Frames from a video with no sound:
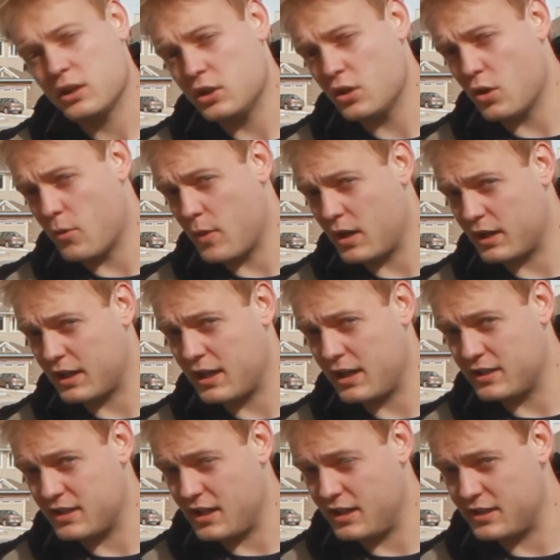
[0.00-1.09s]
You don't want to get
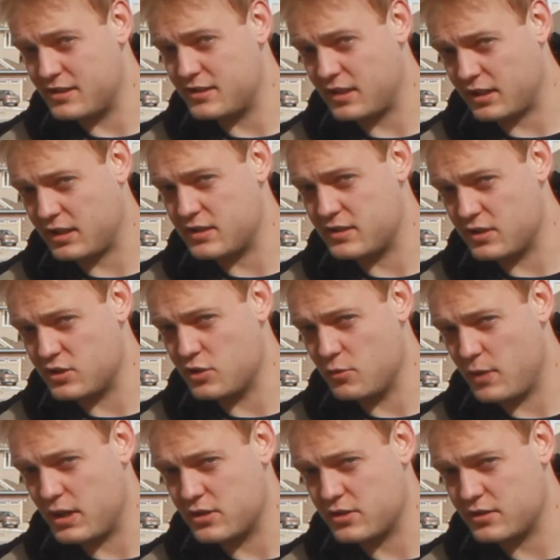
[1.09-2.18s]
into any sticky
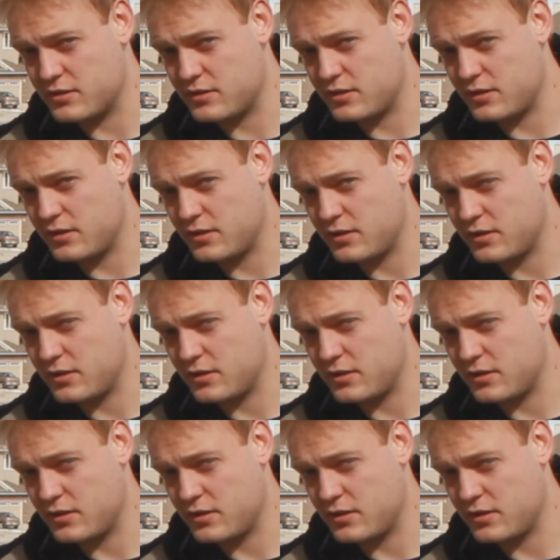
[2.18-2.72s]
situations.